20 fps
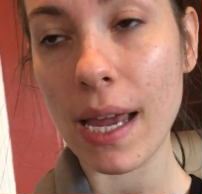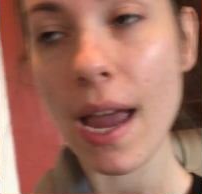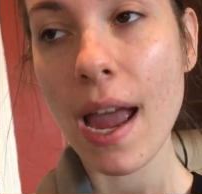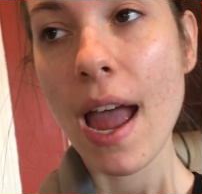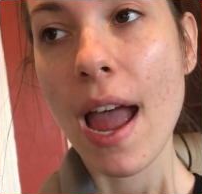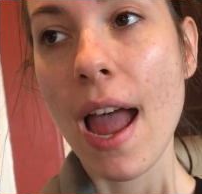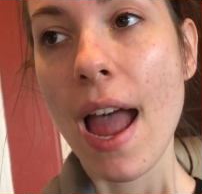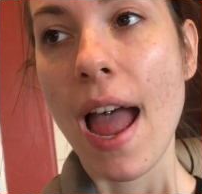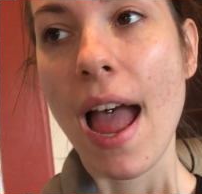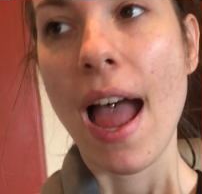
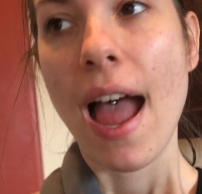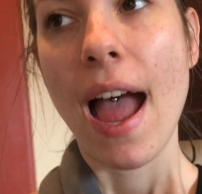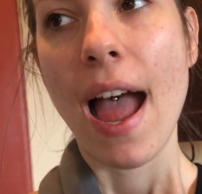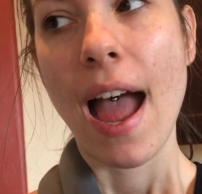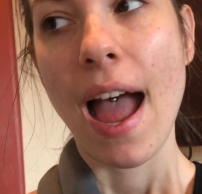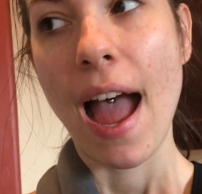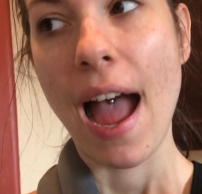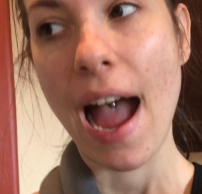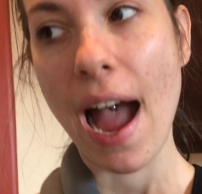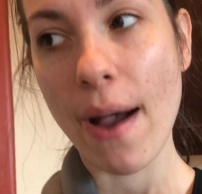
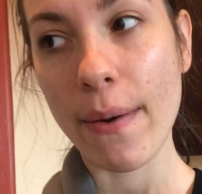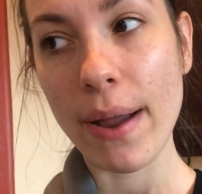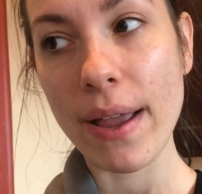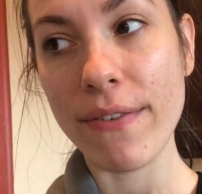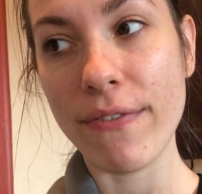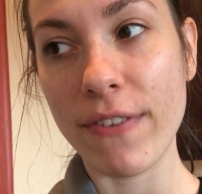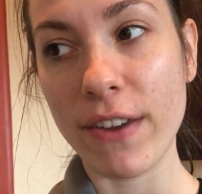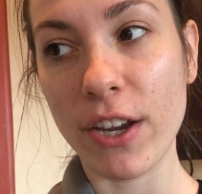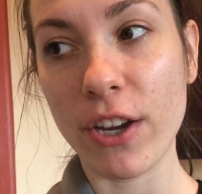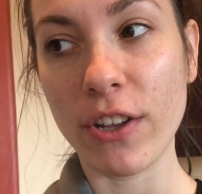How I
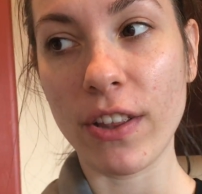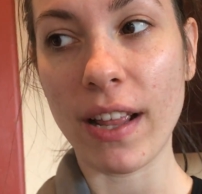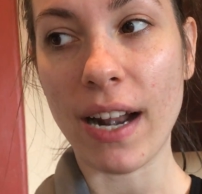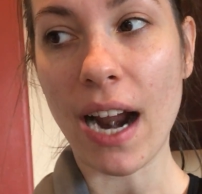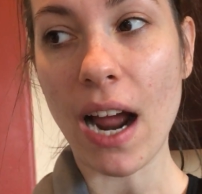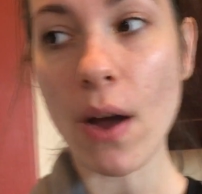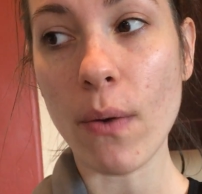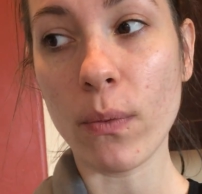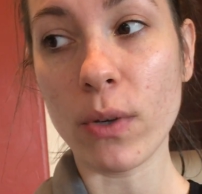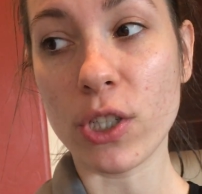figured that
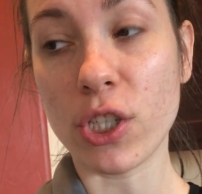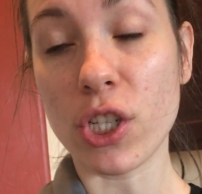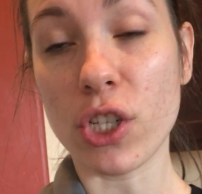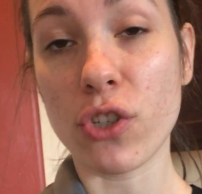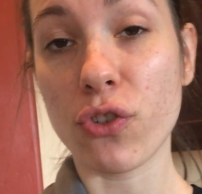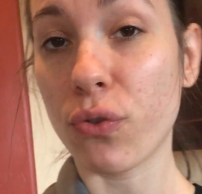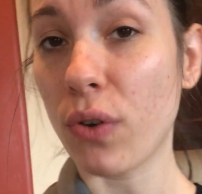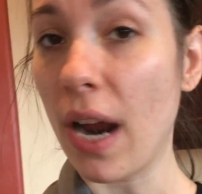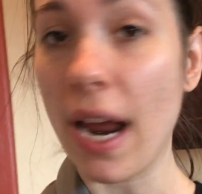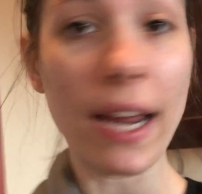out was
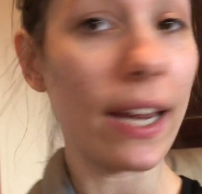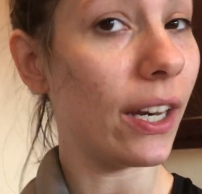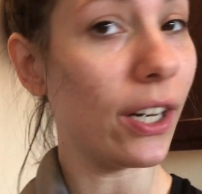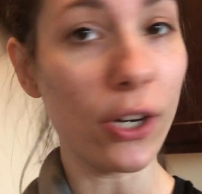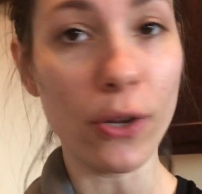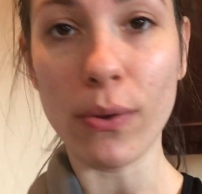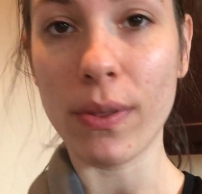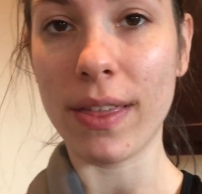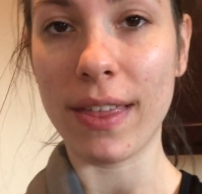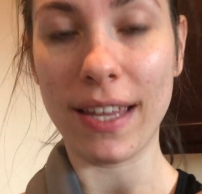just trying
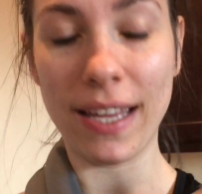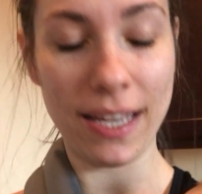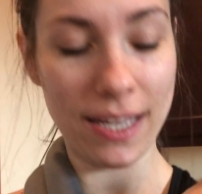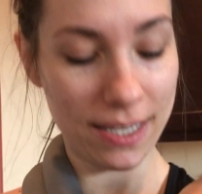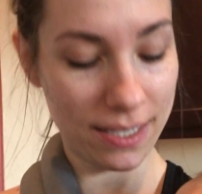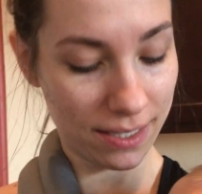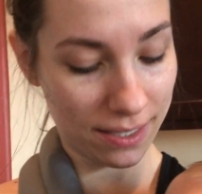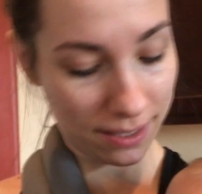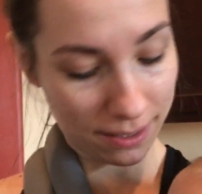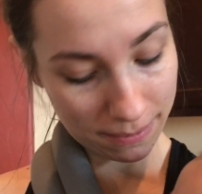new
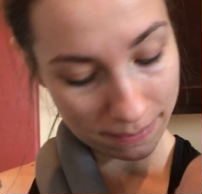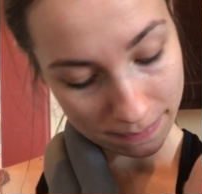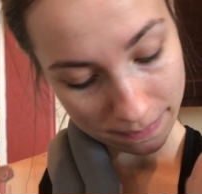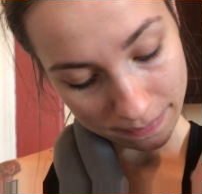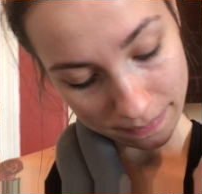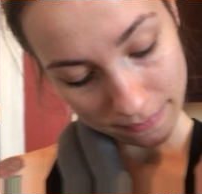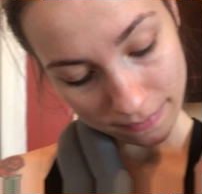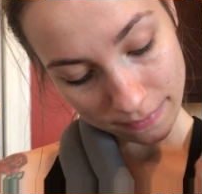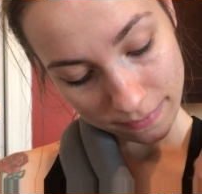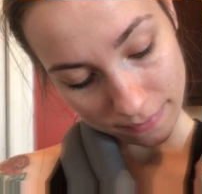
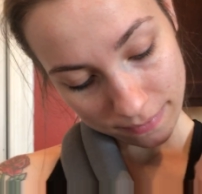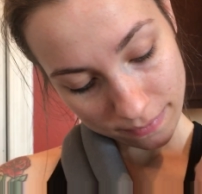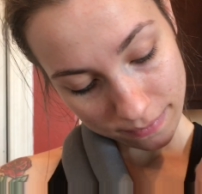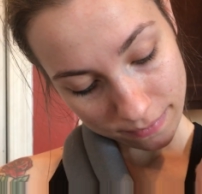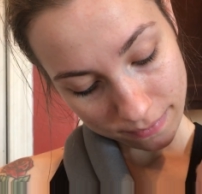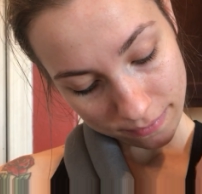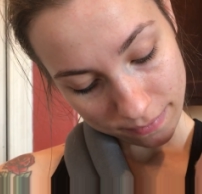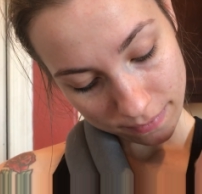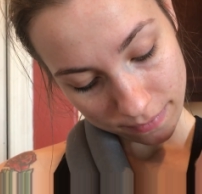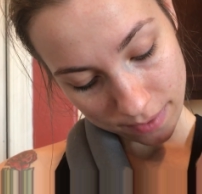
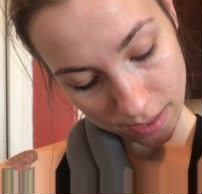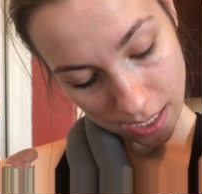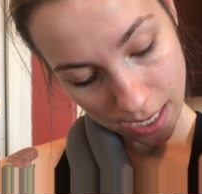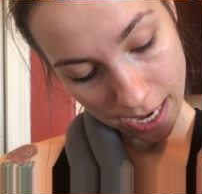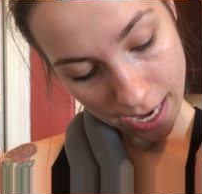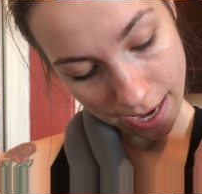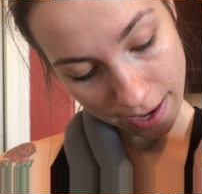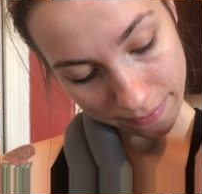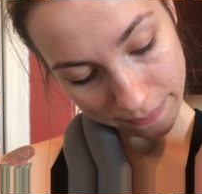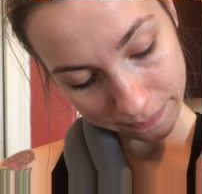things.
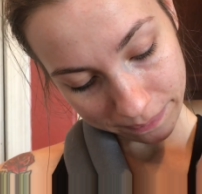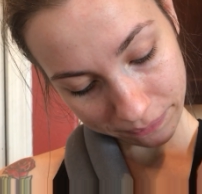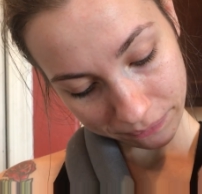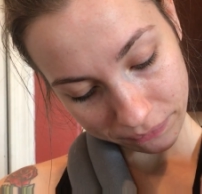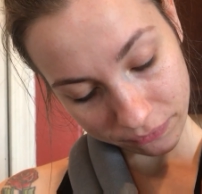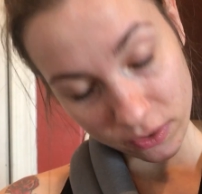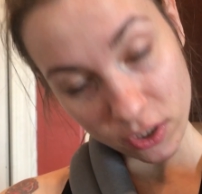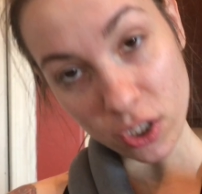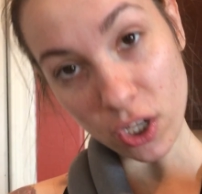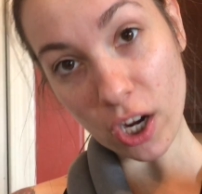Yeah,
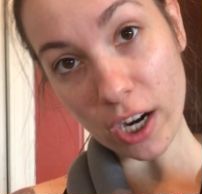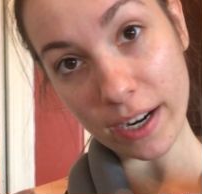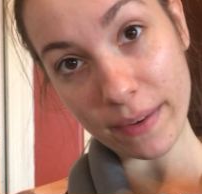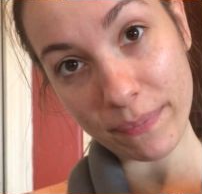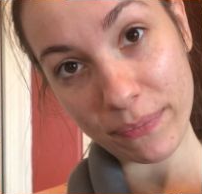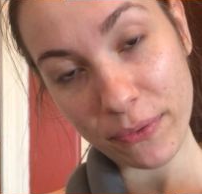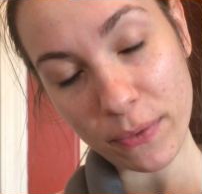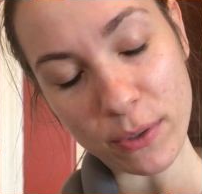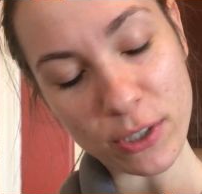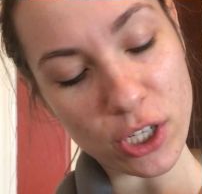sorry.
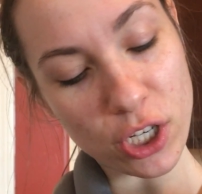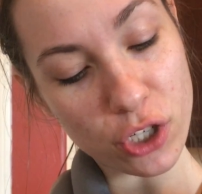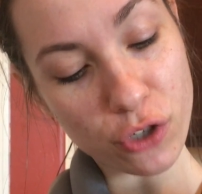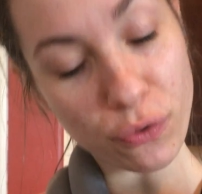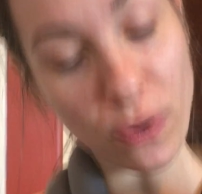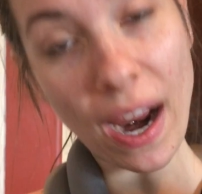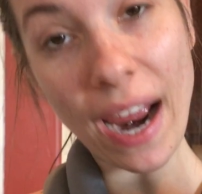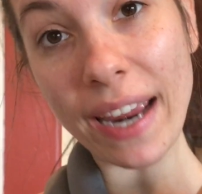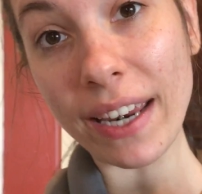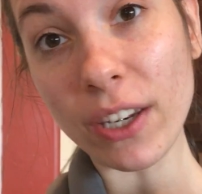Was just
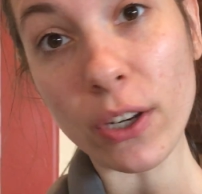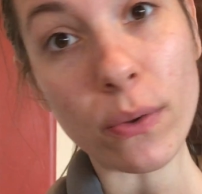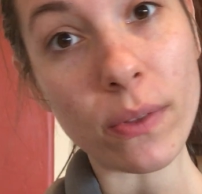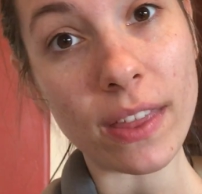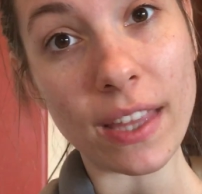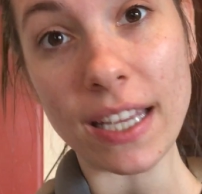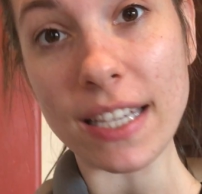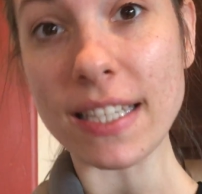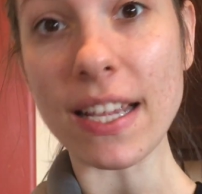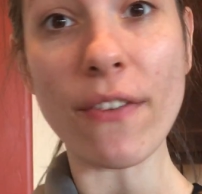trying new
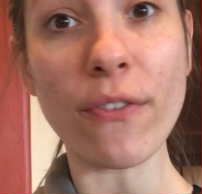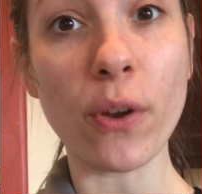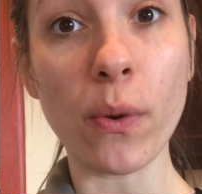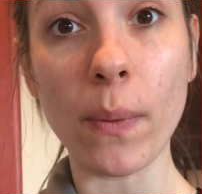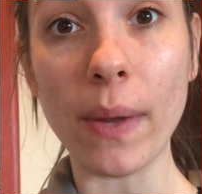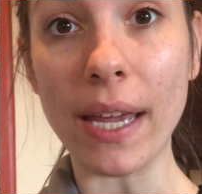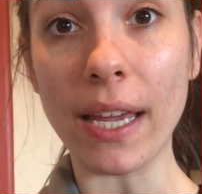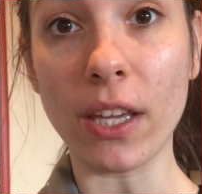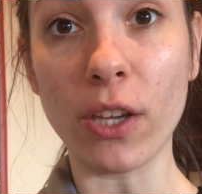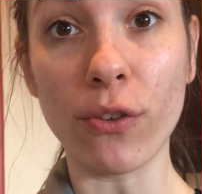things every week.